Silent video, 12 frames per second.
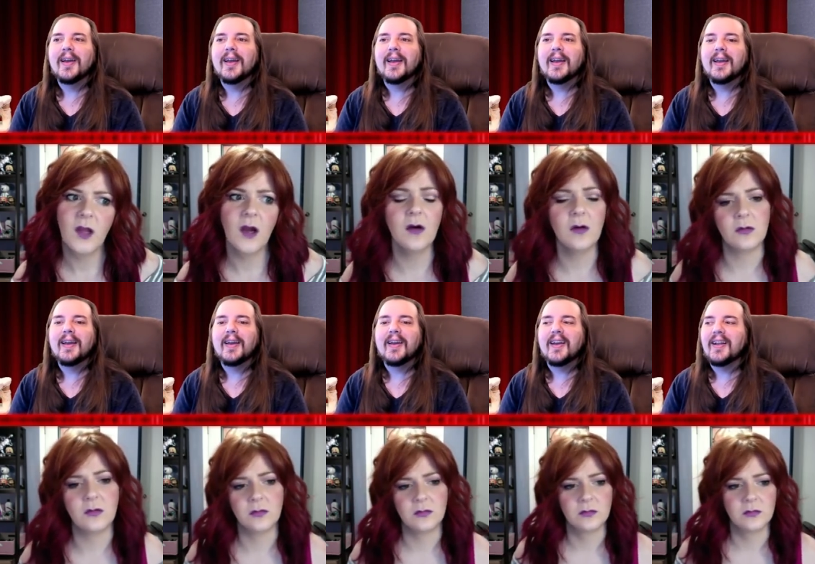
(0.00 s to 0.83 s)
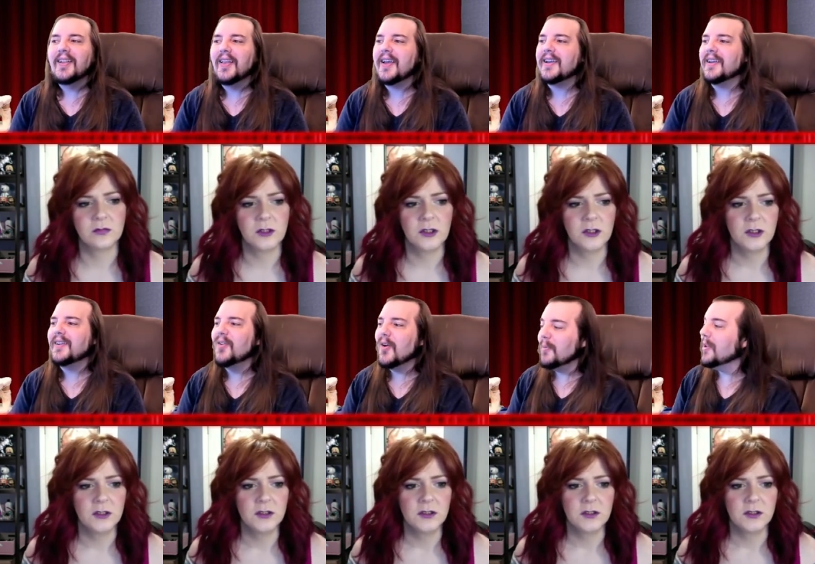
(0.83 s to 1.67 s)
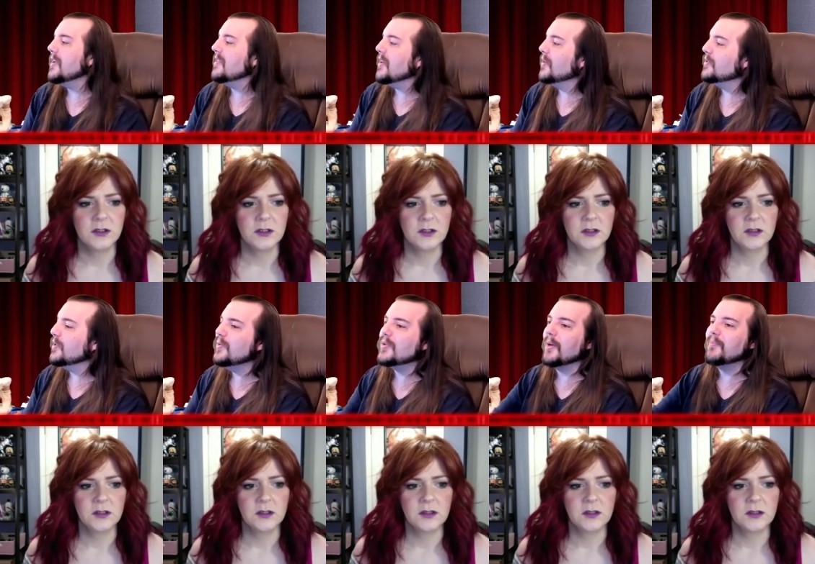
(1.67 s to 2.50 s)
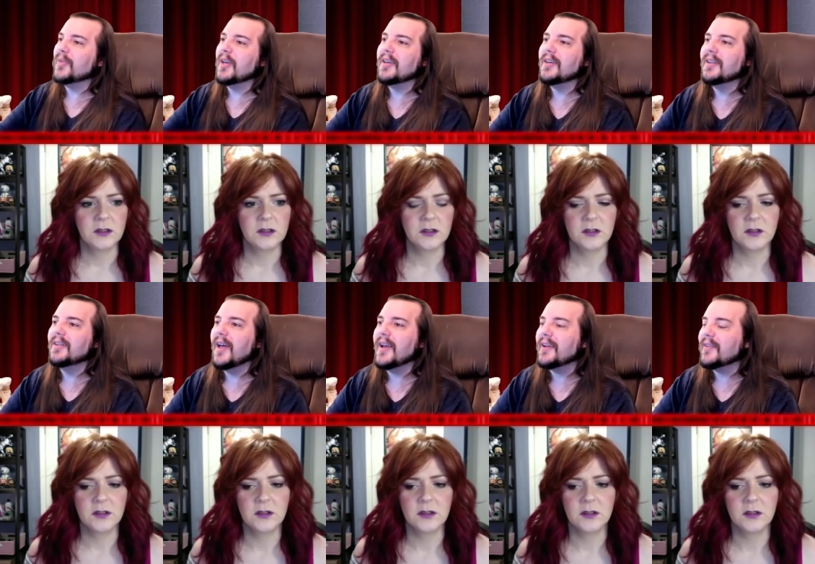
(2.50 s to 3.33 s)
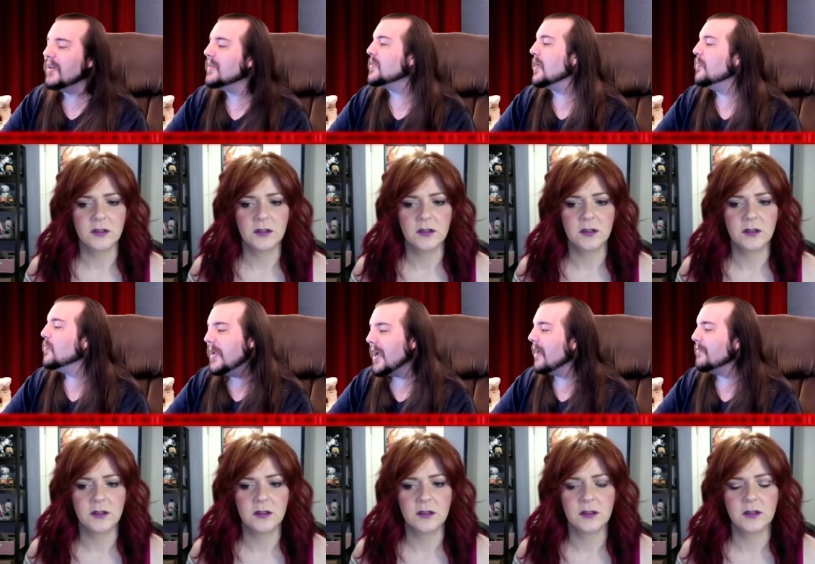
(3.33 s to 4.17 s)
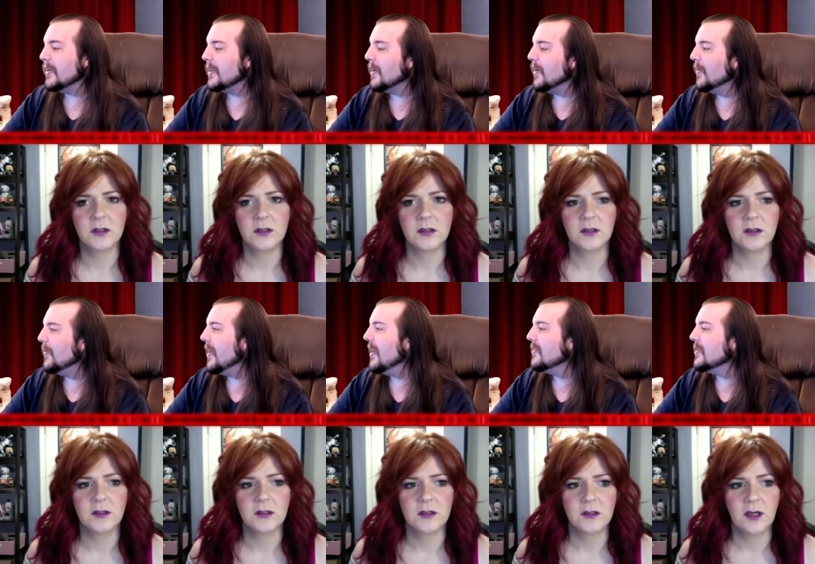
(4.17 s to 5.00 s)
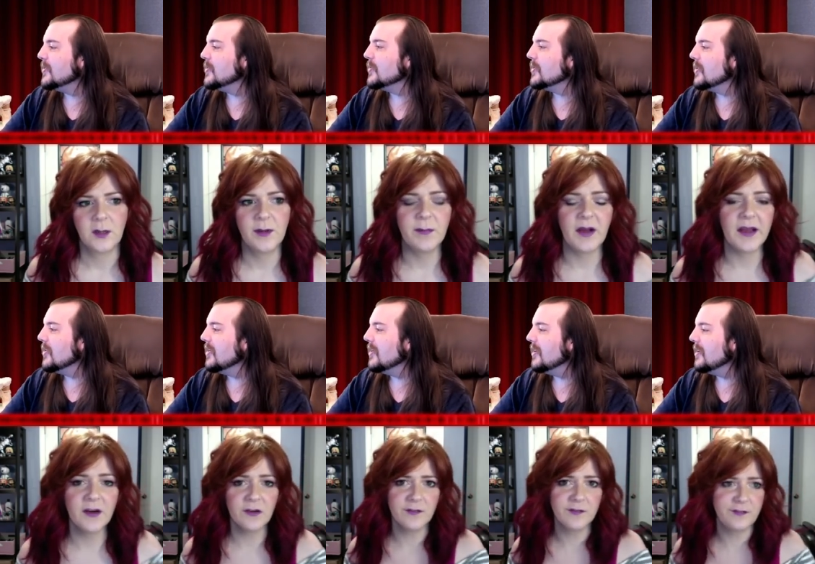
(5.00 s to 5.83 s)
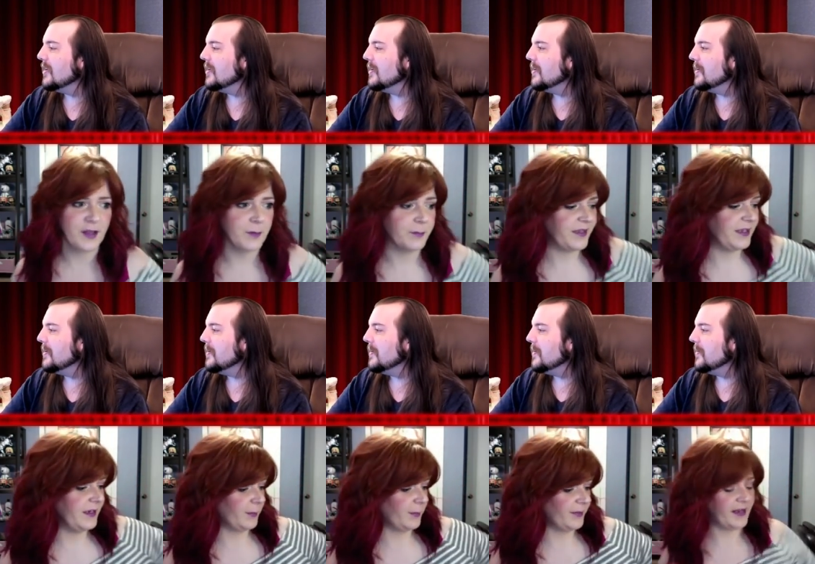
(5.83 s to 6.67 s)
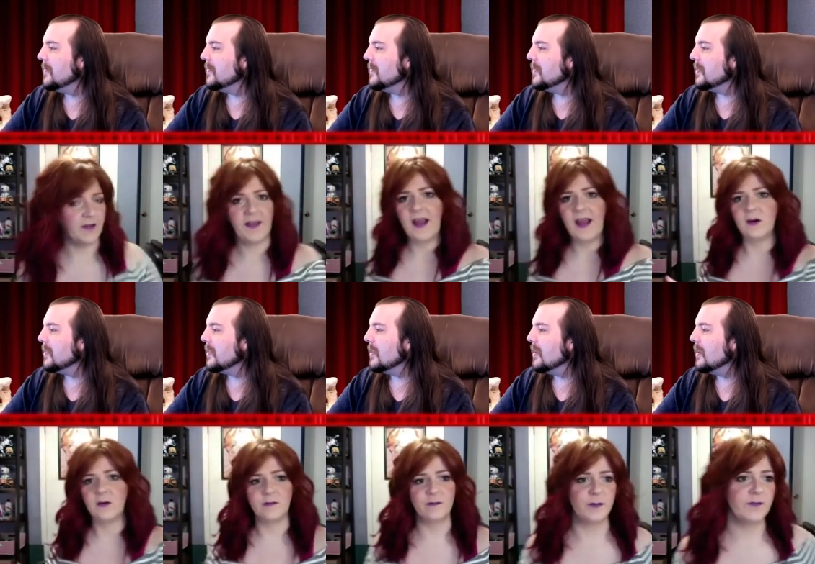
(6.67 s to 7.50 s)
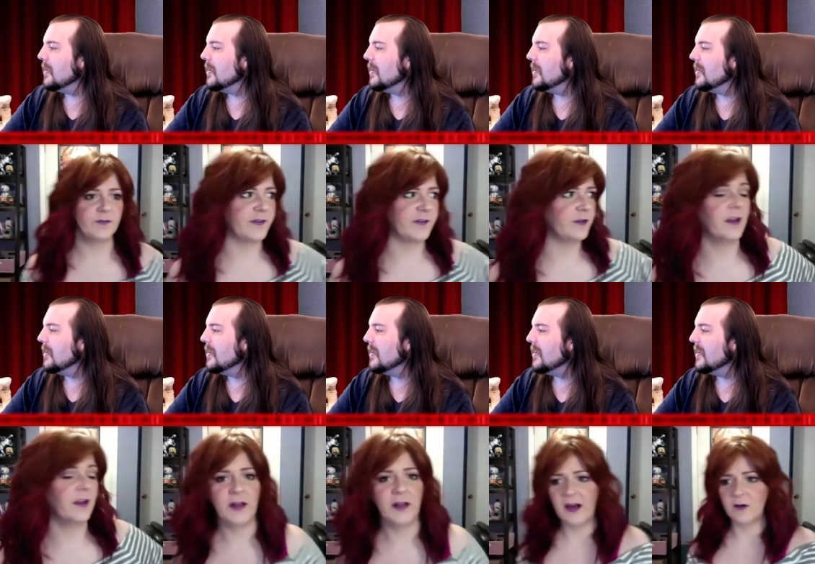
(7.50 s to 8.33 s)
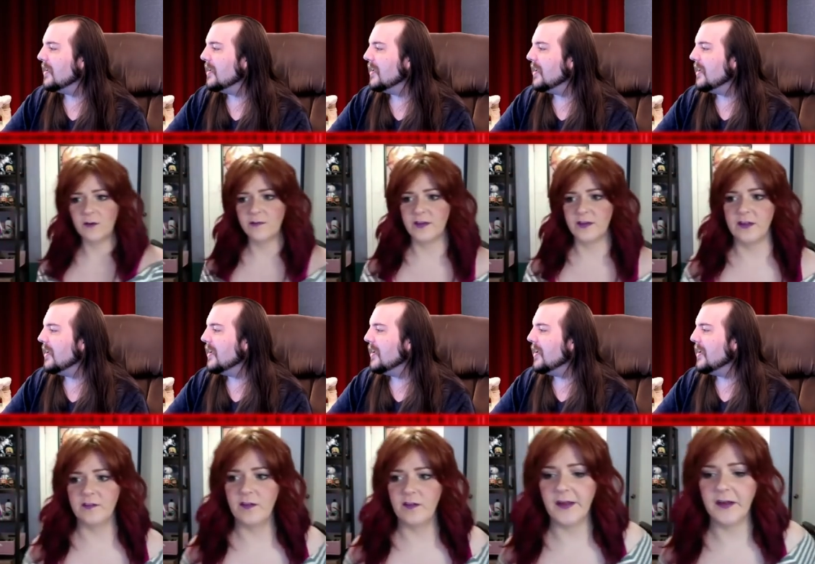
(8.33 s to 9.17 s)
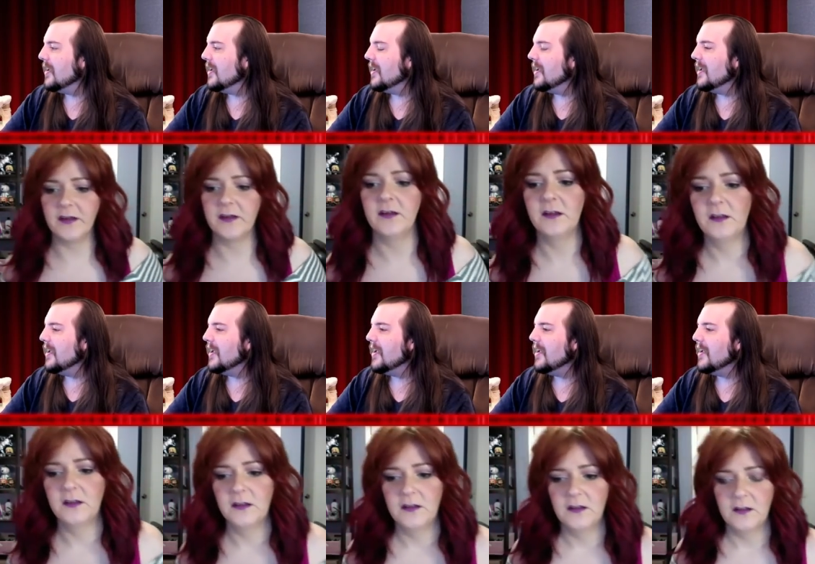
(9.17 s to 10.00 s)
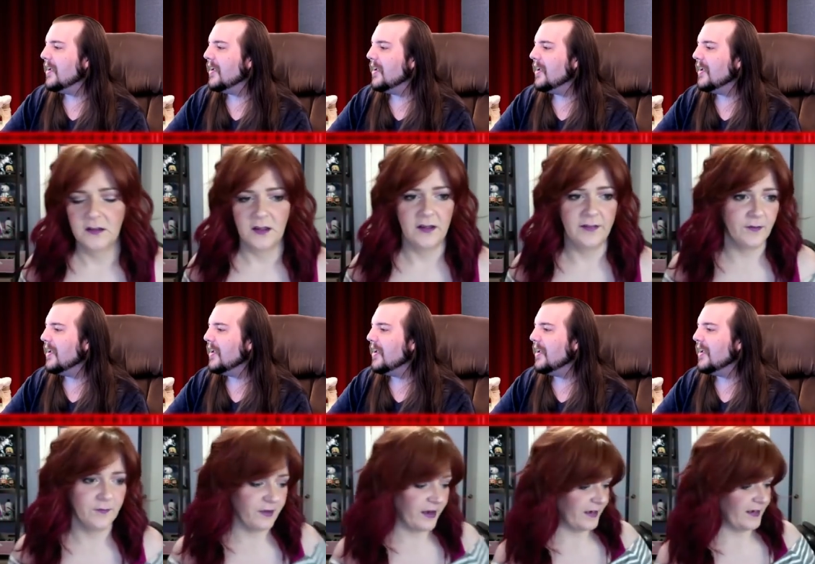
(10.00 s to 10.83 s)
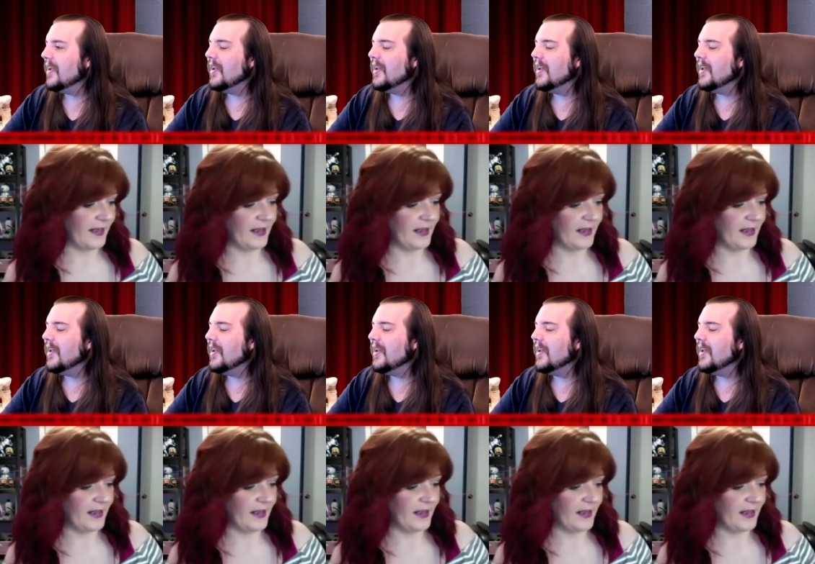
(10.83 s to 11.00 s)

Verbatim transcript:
Speaker 1: No. Like, normally they'll do something like this, and we got video, and
Speaker 2: this I mean, is... my girls stampede up and down the house. We have a single-level house, and it's like, they're ten and